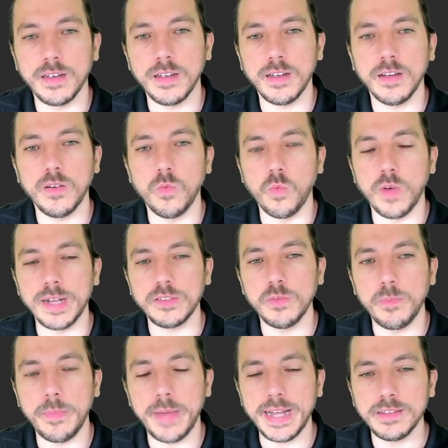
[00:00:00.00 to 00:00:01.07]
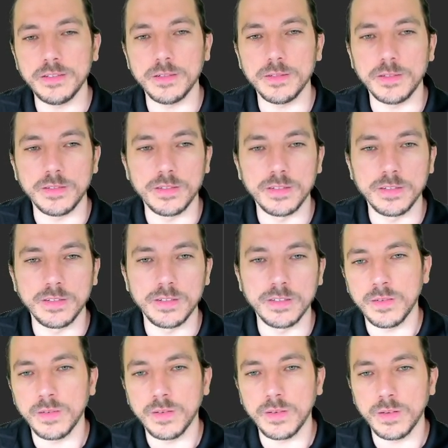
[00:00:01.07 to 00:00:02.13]
what method
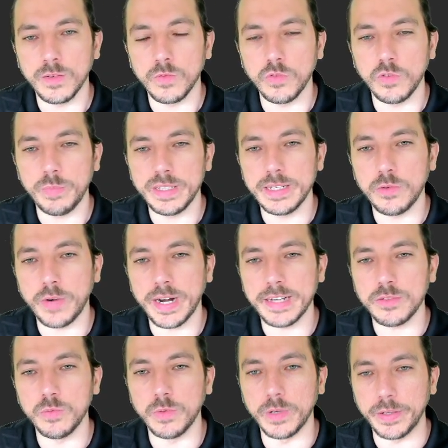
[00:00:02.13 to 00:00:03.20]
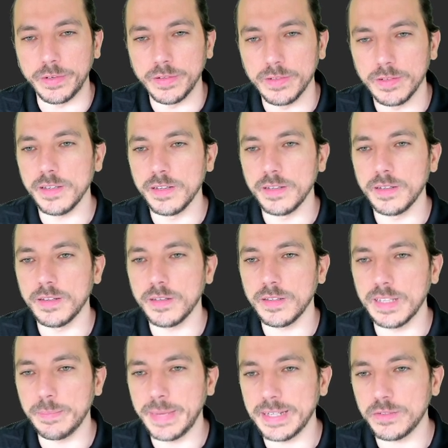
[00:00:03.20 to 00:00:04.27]
will be the right one? The
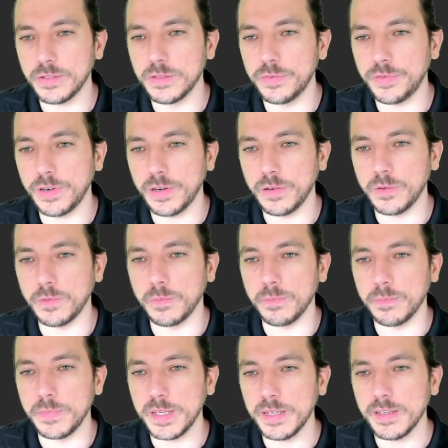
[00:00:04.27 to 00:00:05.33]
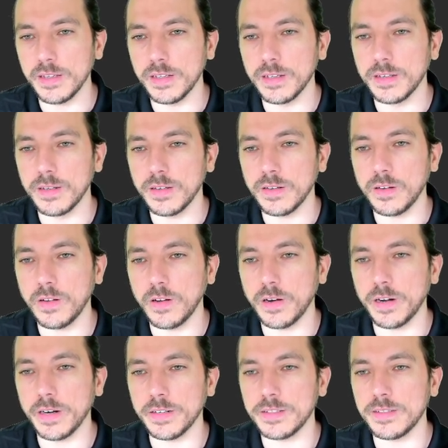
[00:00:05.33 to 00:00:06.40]
method from B or
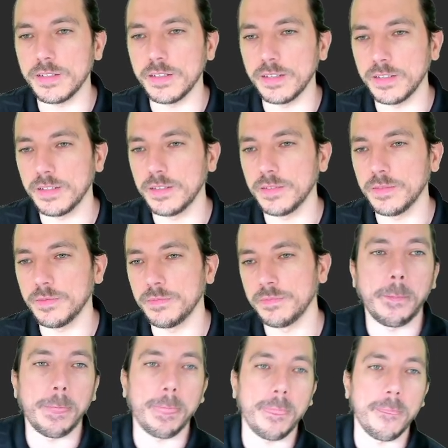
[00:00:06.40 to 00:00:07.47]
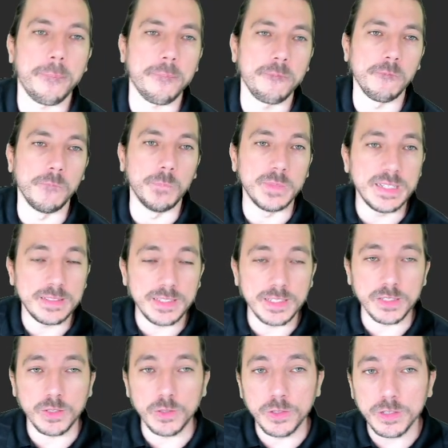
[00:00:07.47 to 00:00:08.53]
C? This is
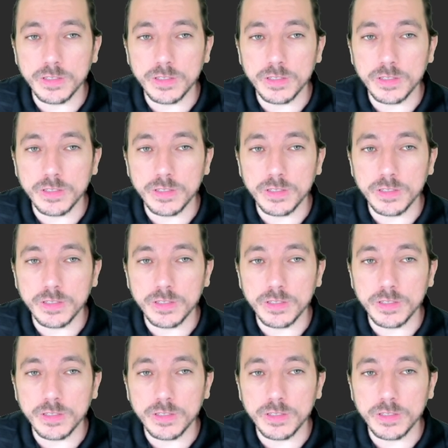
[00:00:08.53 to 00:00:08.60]
good